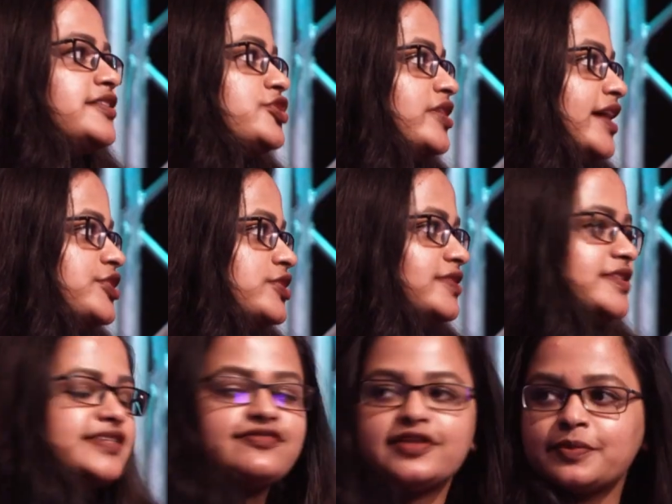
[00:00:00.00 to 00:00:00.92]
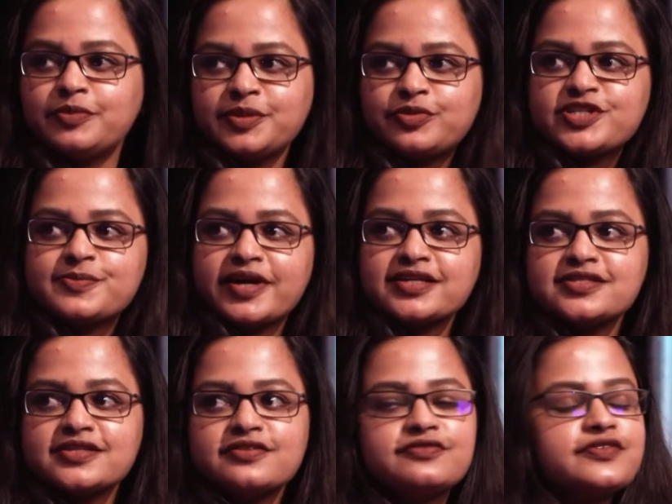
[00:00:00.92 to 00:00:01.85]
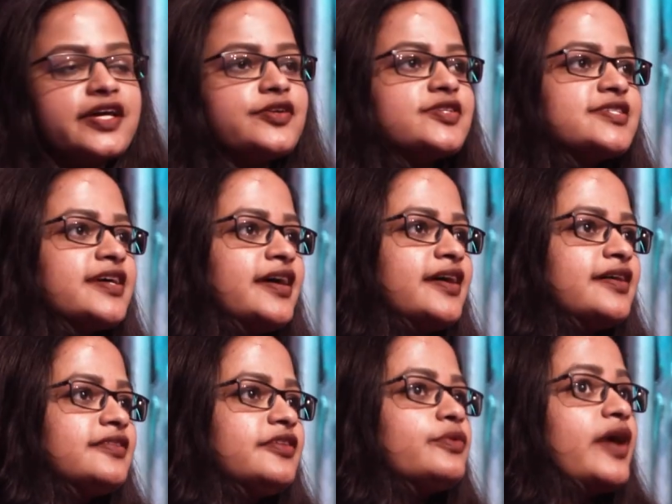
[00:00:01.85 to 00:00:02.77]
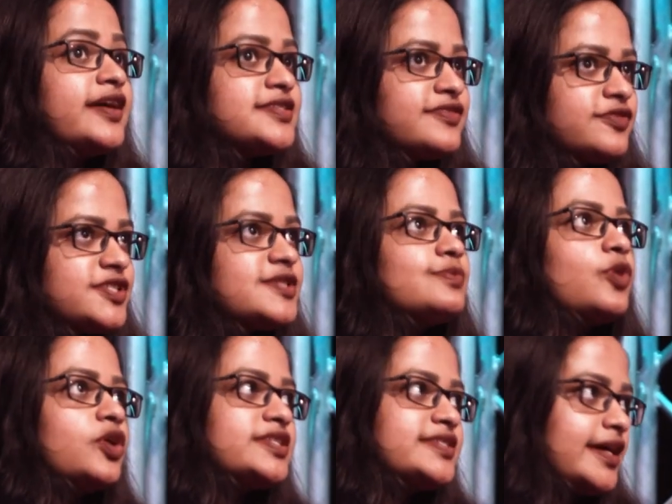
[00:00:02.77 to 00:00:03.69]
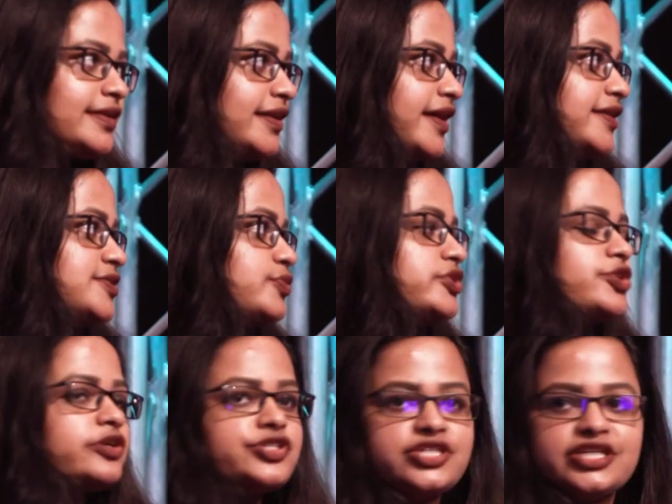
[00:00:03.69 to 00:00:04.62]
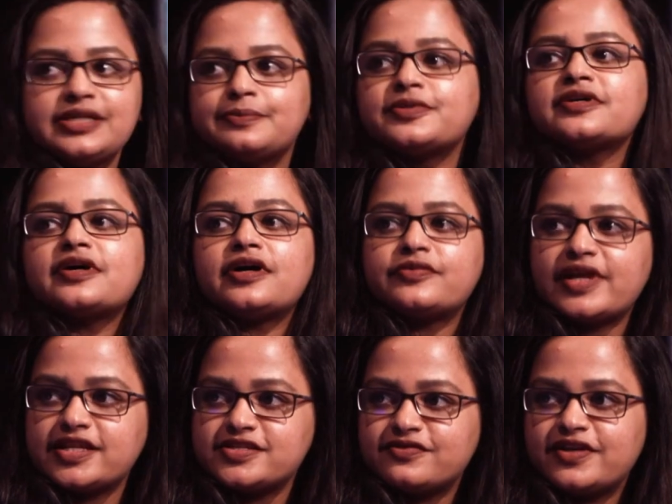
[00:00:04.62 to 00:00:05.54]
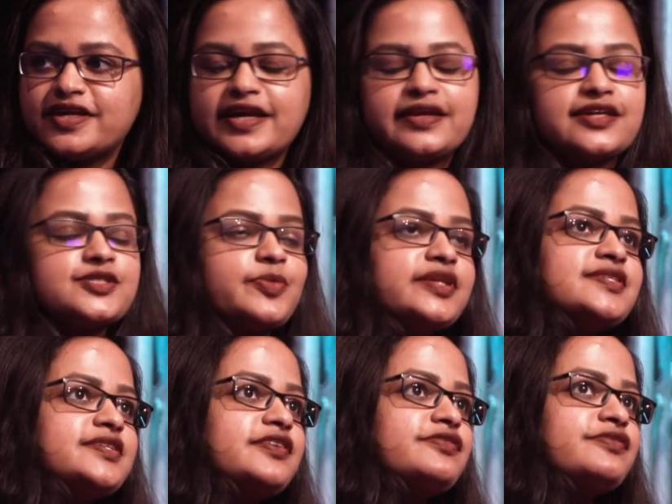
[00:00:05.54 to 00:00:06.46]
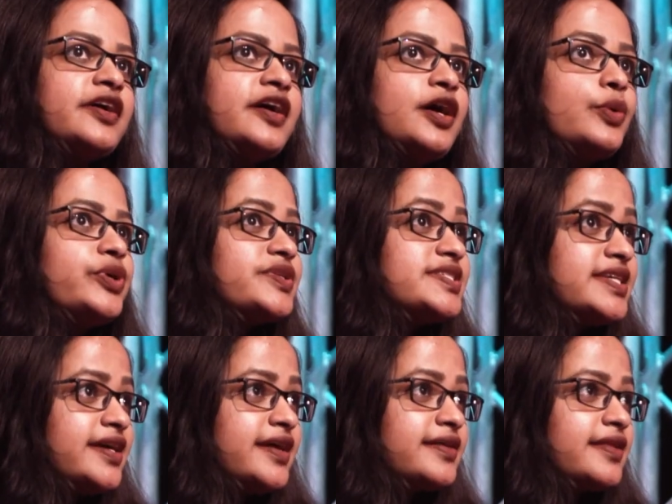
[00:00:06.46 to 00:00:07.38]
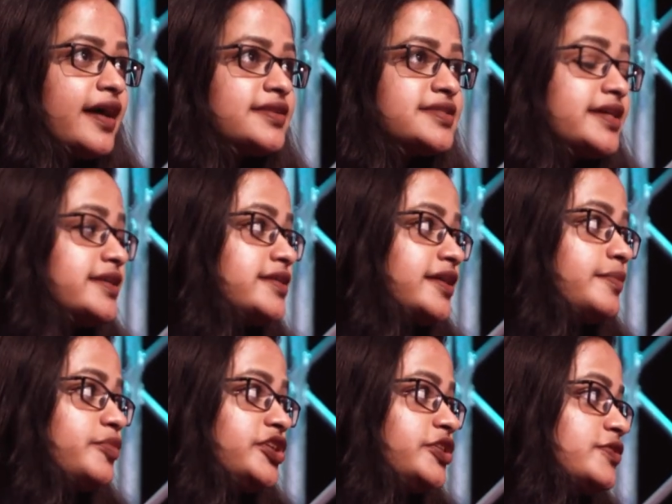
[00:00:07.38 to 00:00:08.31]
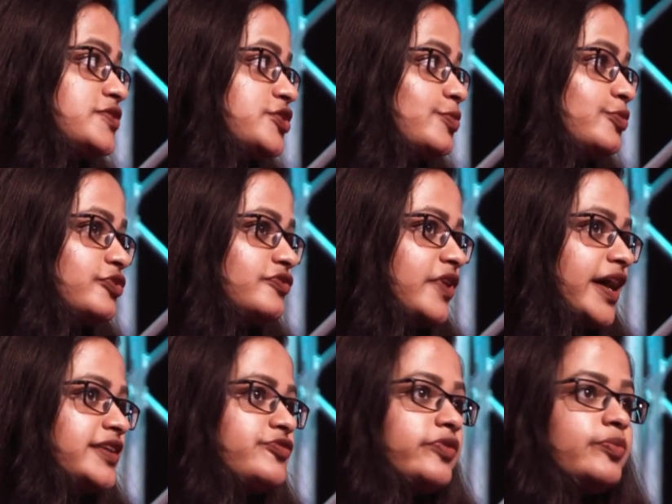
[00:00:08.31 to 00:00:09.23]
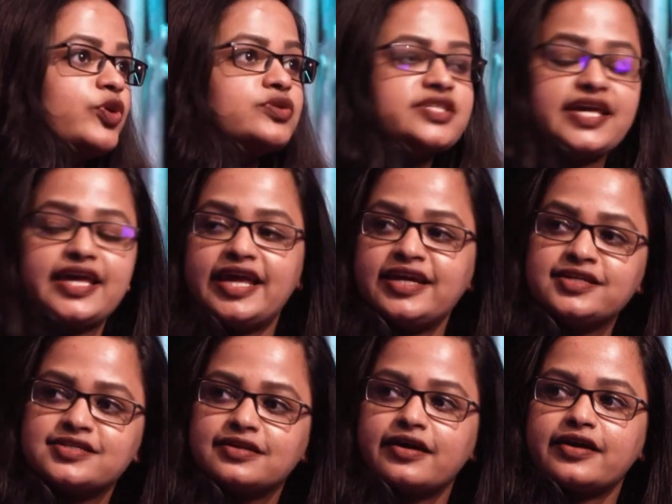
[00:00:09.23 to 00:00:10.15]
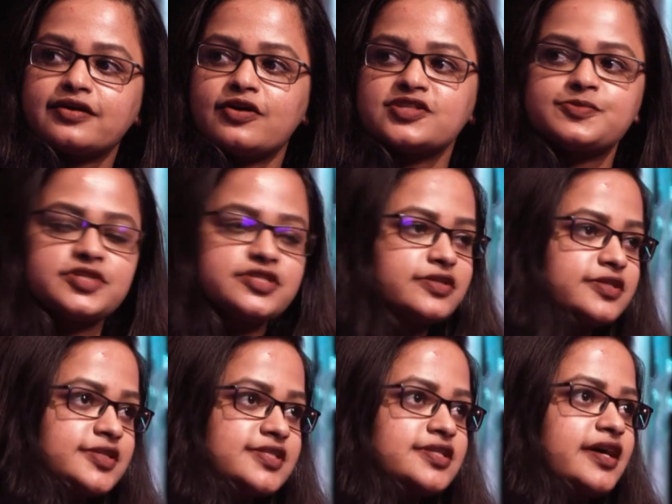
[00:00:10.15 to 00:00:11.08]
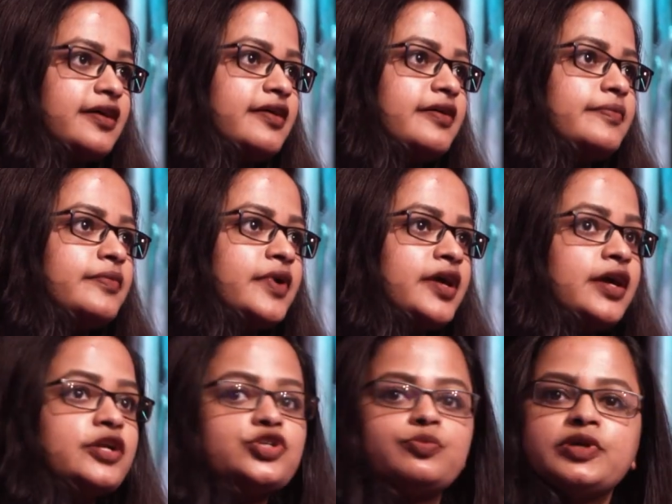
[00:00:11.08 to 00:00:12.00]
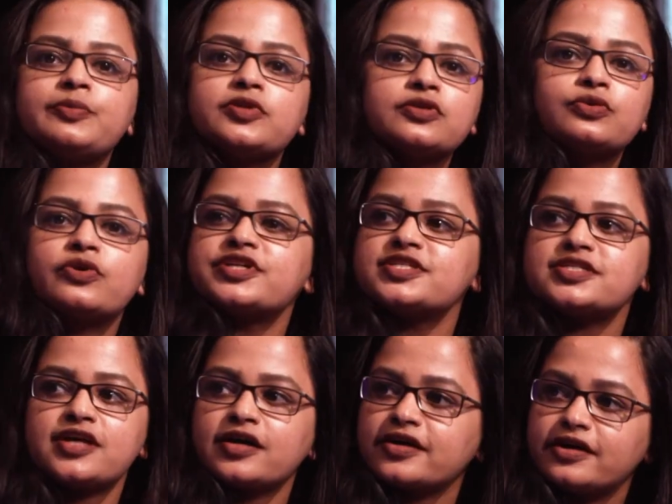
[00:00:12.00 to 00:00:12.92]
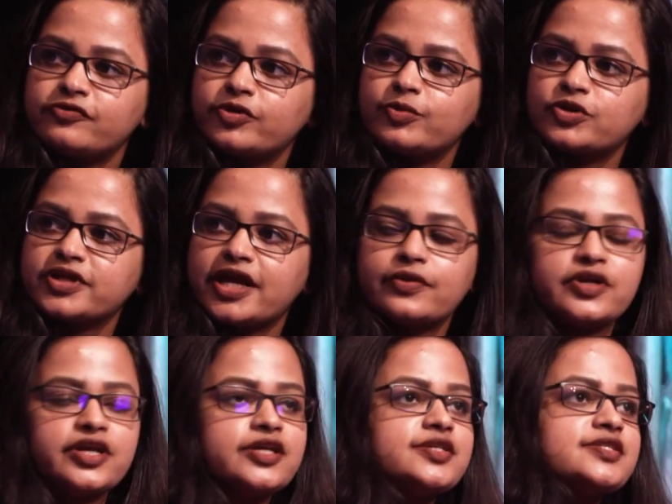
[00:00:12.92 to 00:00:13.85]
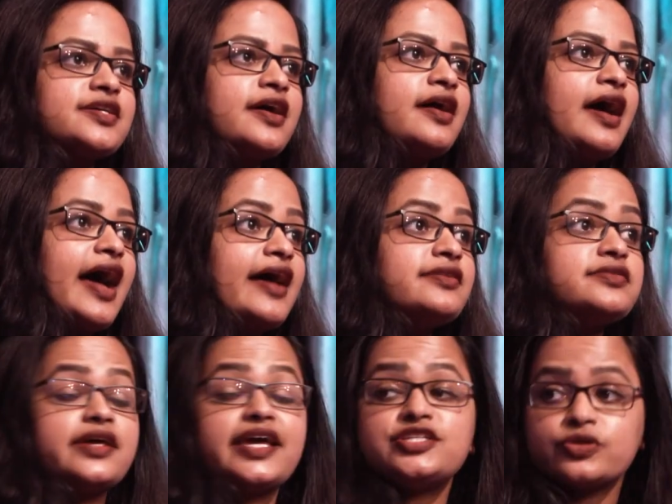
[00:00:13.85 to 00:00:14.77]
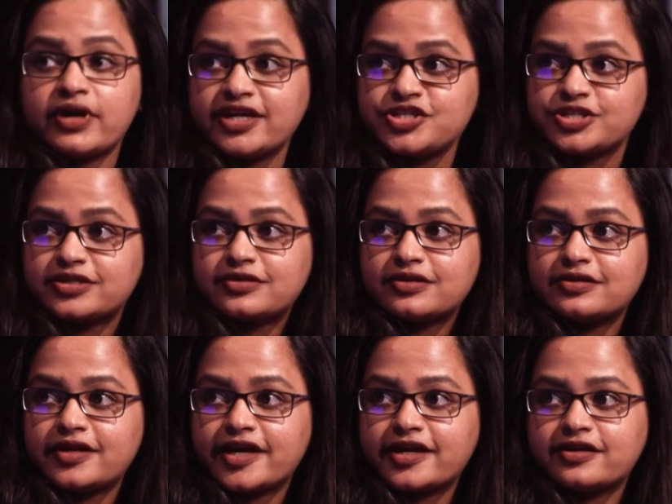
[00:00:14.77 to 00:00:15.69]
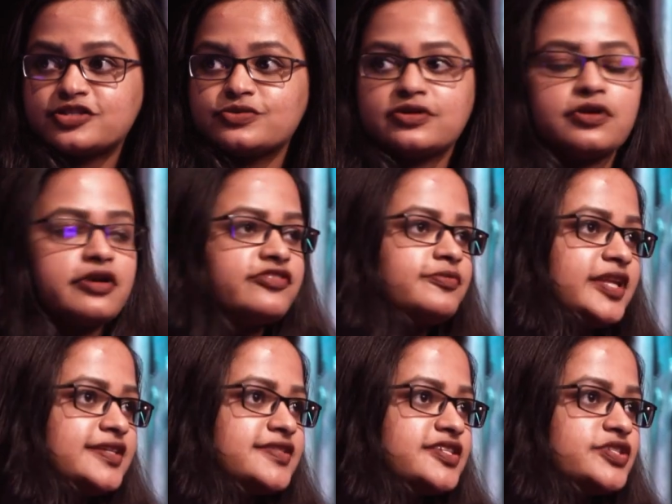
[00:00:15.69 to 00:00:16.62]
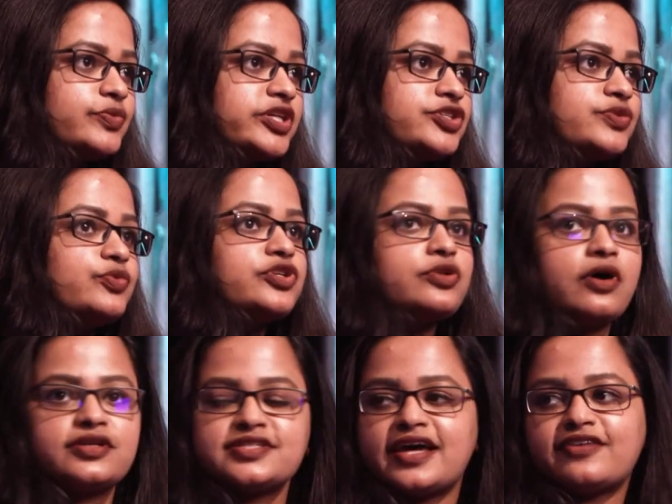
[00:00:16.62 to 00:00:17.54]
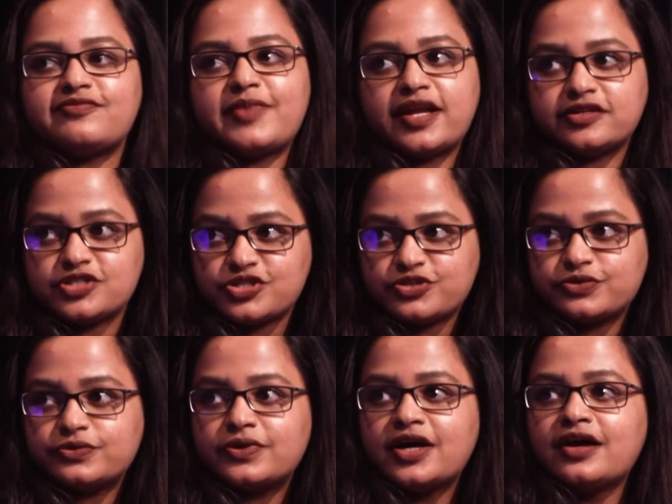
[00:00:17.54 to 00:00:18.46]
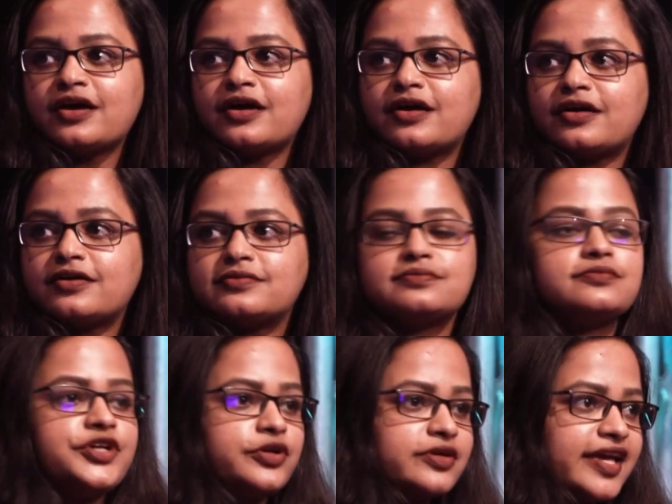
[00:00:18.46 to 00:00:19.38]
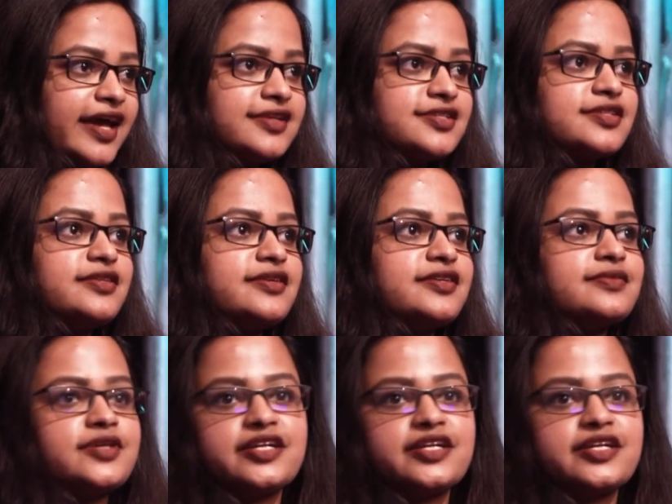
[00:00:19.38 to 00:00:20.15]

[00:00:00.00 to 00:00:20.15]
international development perspective, there's the rise of the small satellites, which are cheap, relatively inexpensive. We are seeing that it can be used to provide remote aid, like hospitals, to people who are stuck in remote areas, and education, like to a lot of places which would not have managed to, you know, get the